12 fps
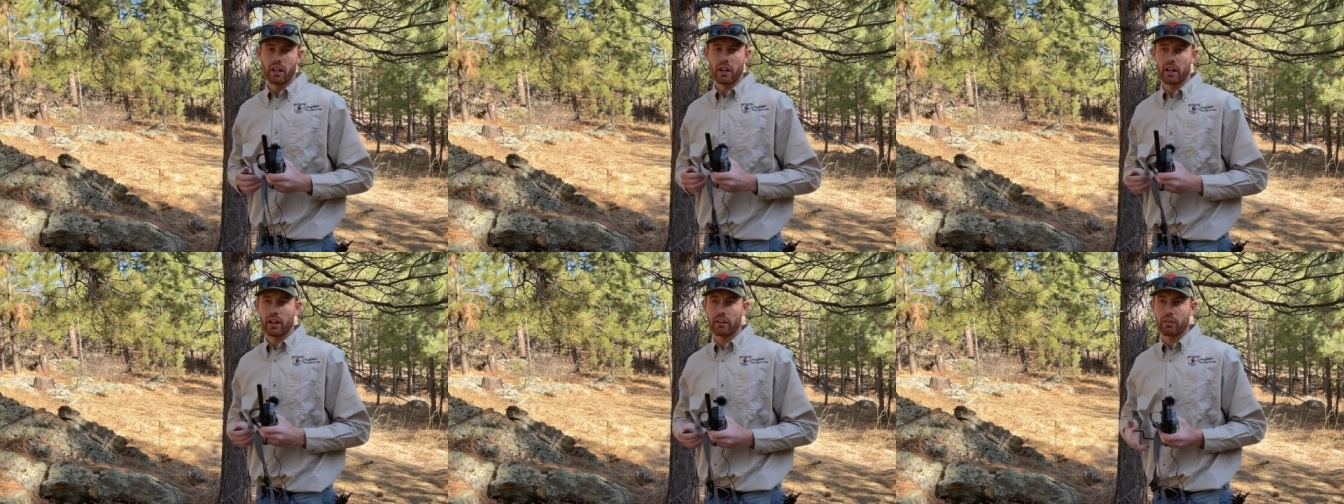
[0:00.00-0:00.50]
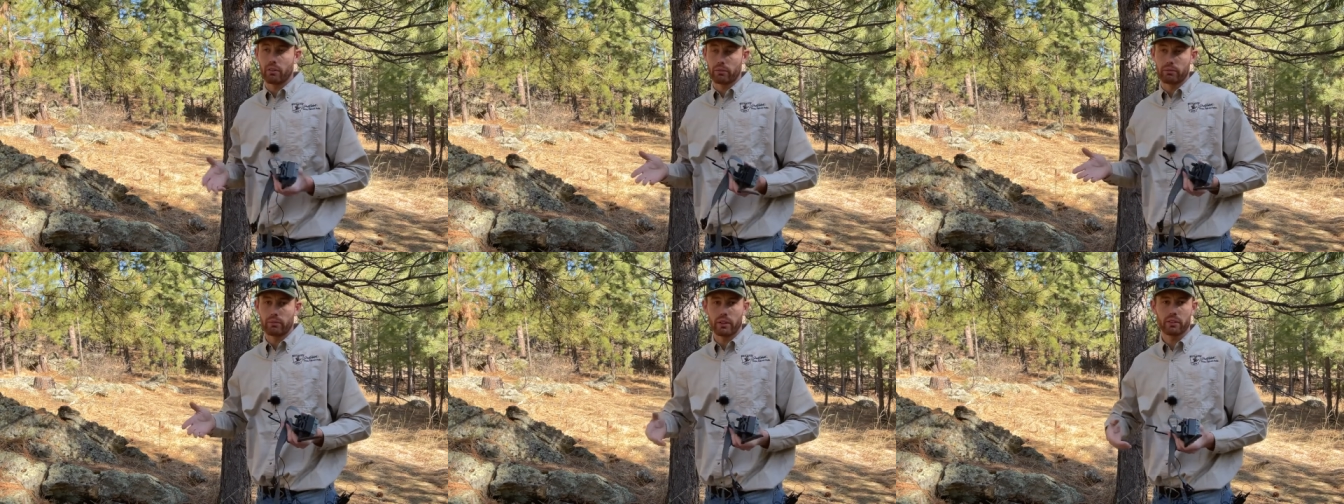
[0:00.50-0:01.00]
And
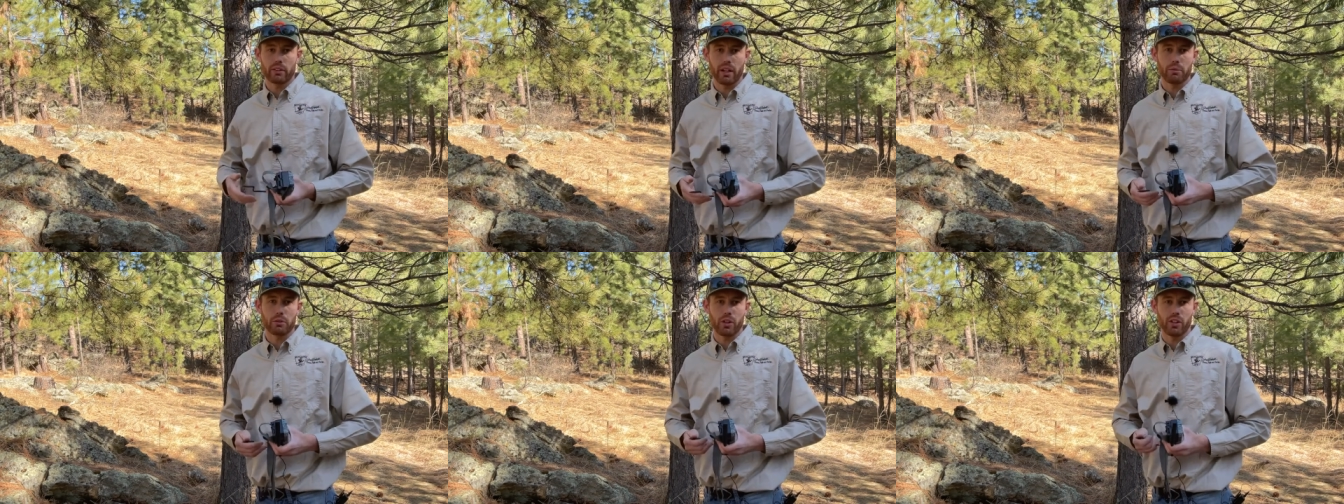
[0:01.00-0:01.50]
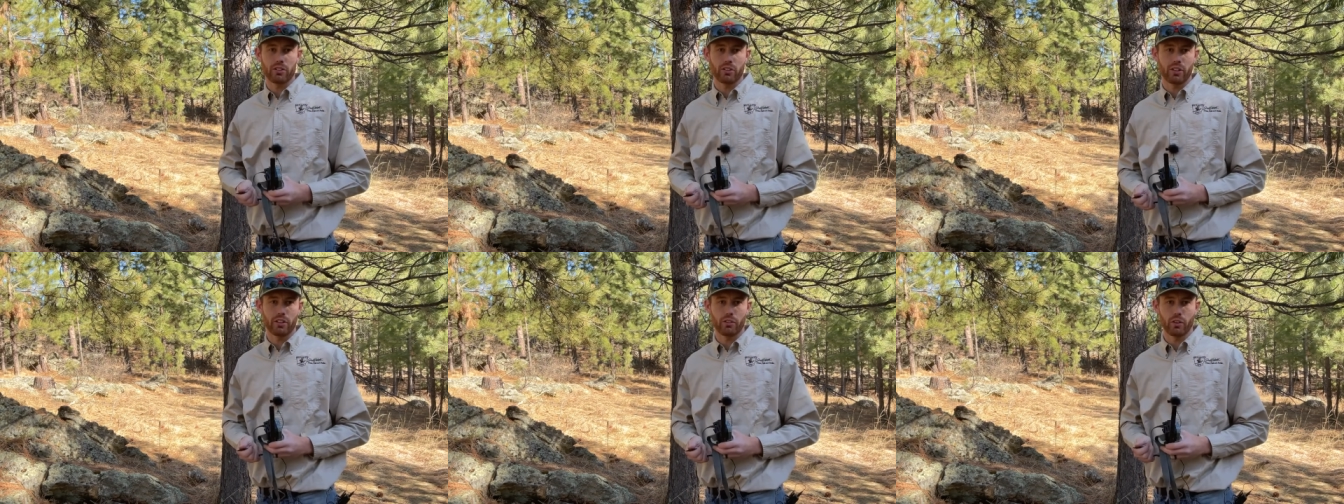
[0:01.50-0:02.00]
well, game trails
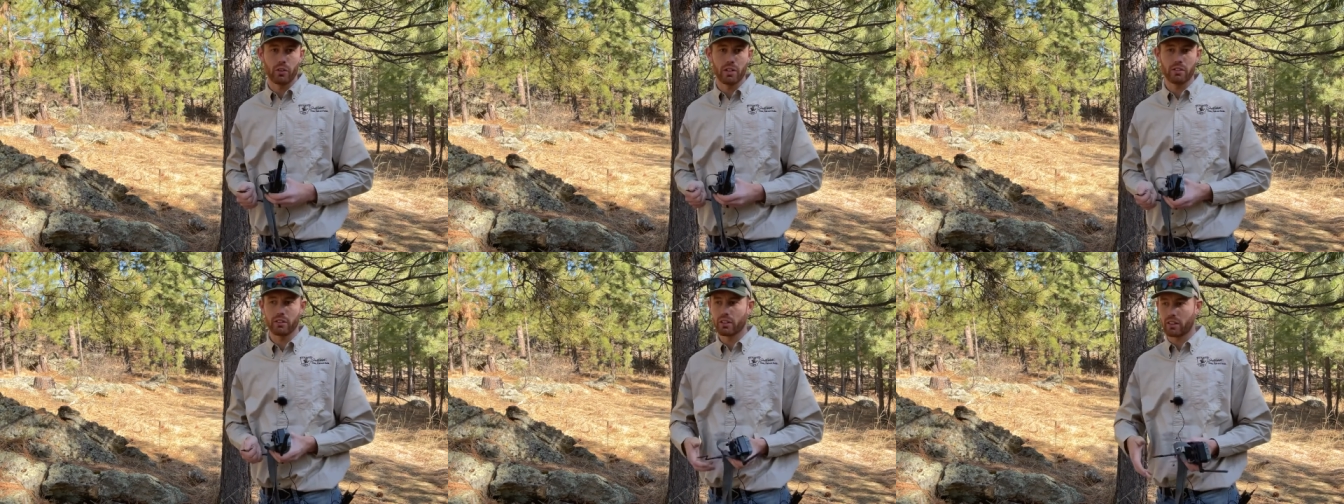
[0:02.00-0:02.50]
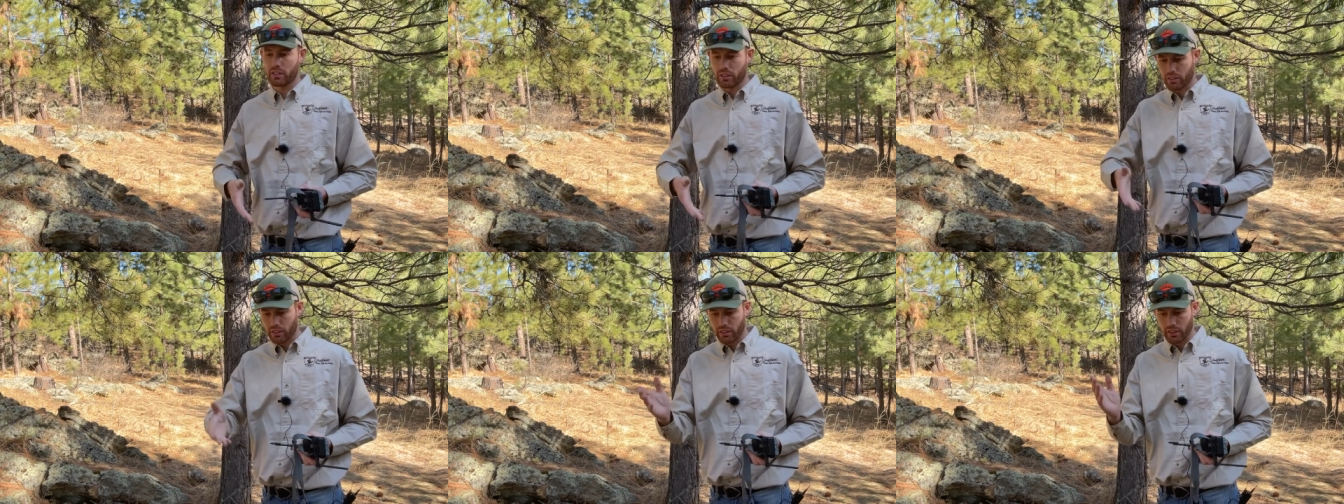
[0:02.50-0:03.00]
are here for a reason because
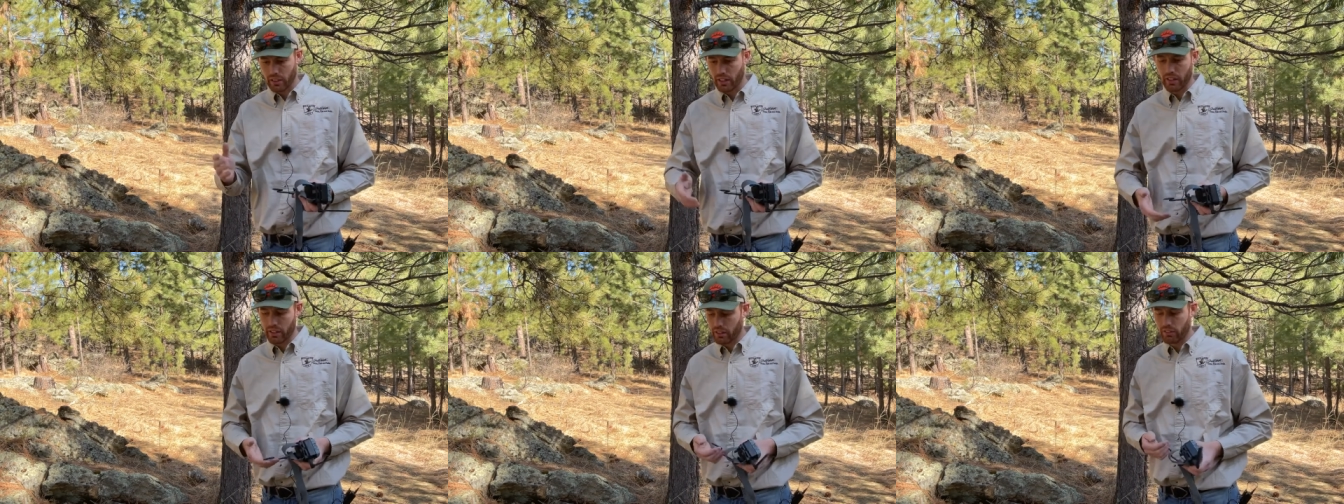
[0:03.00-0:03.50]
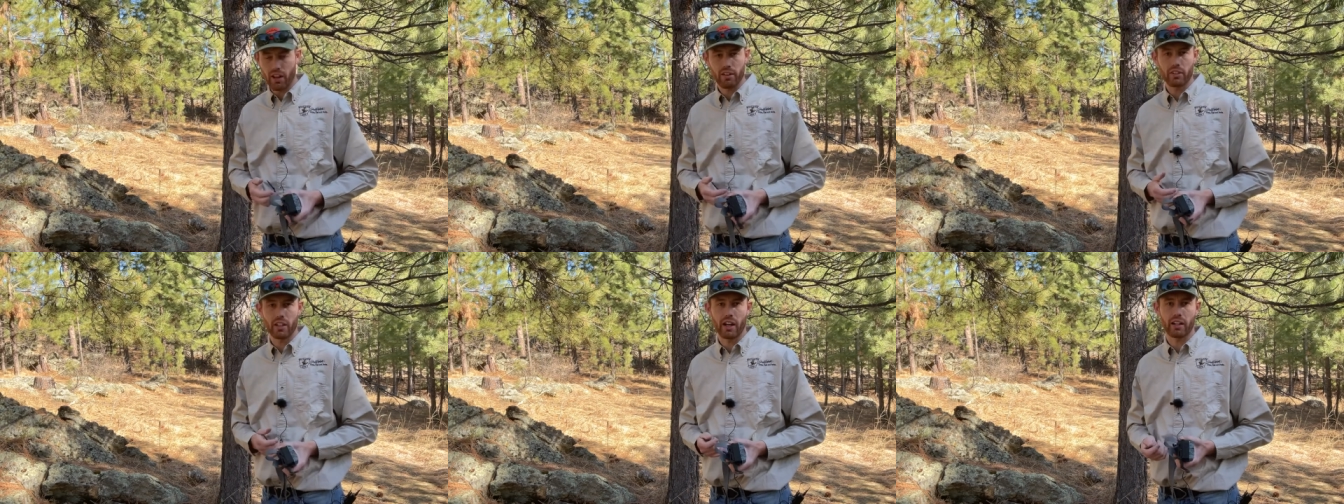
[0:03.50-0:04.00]
it's an area of
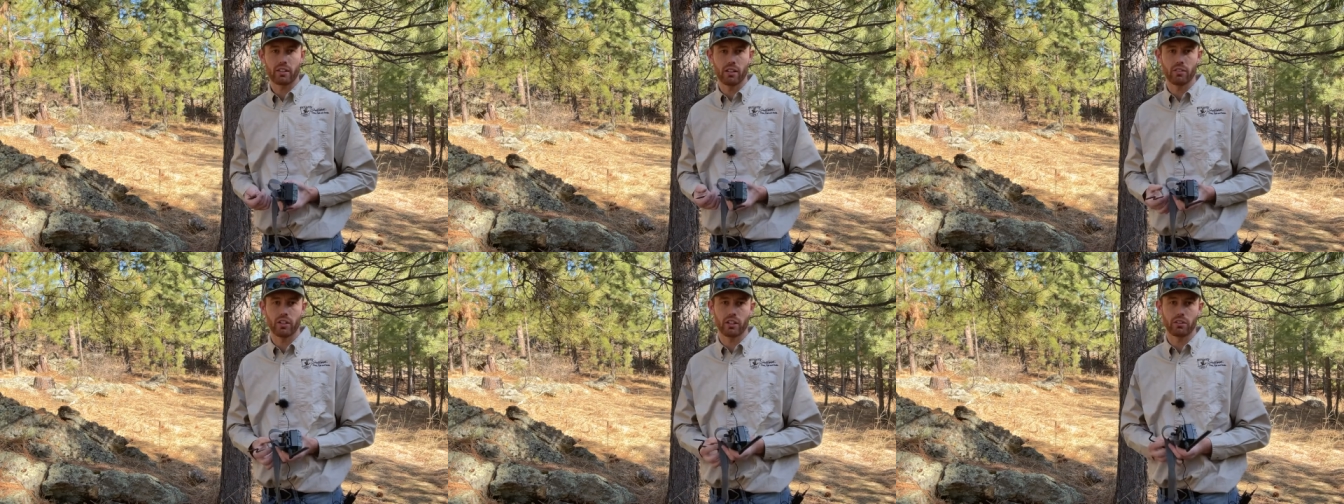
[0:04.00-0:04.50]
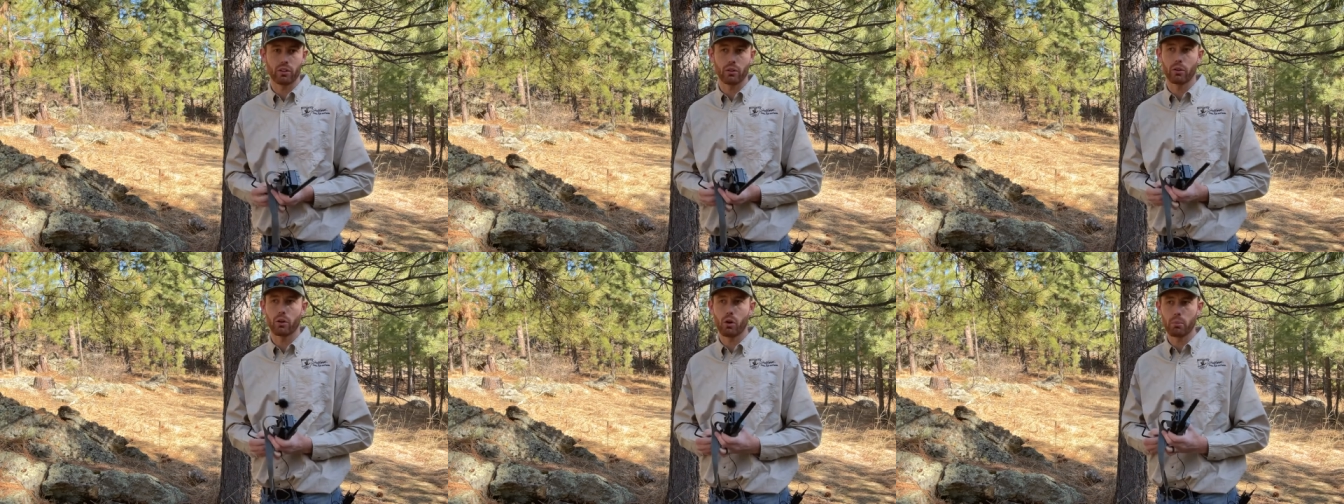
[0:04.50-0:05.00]
heavy activity. So
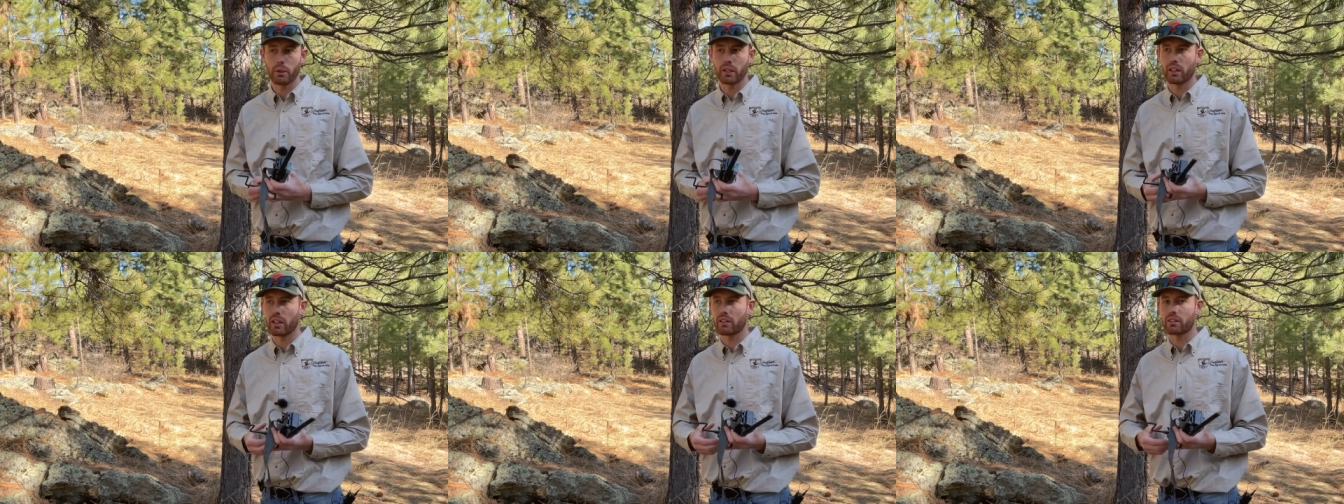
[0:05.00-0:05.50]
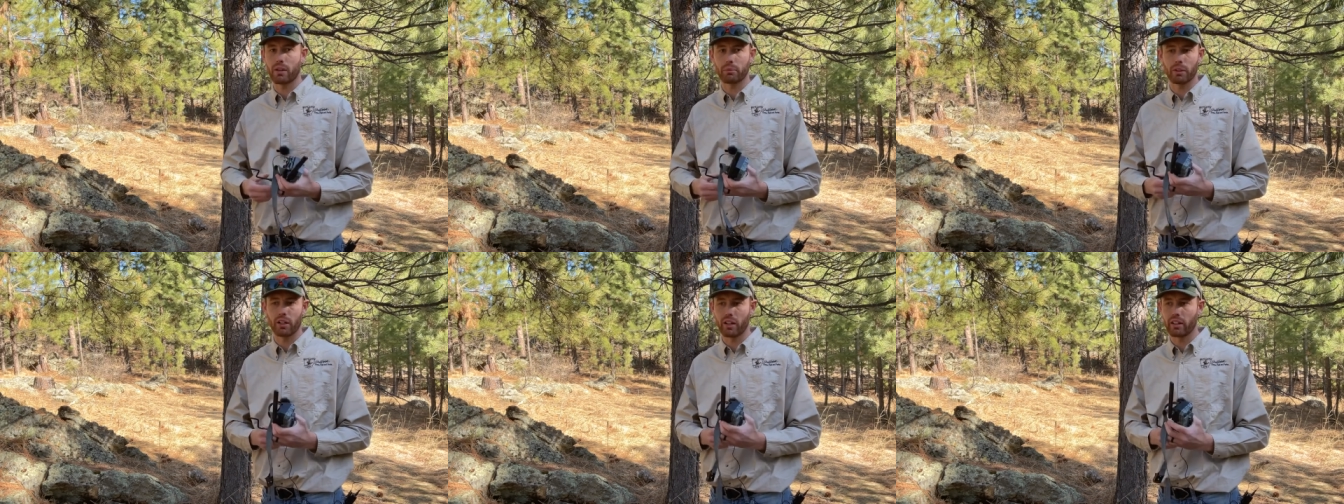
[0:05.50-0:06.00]
we're hoping to get
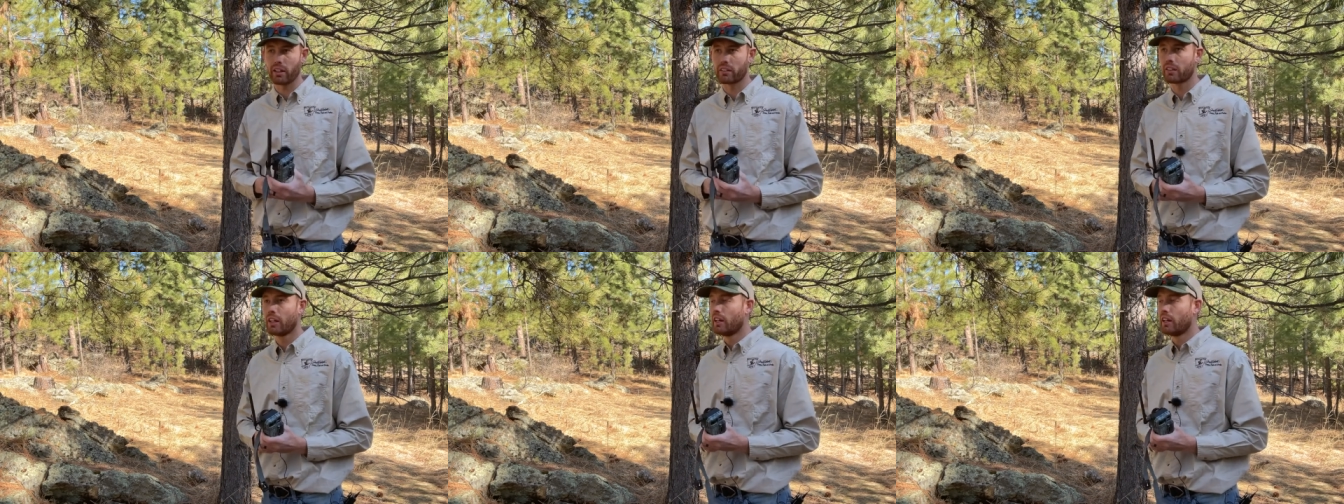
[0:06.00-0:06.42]
something on this.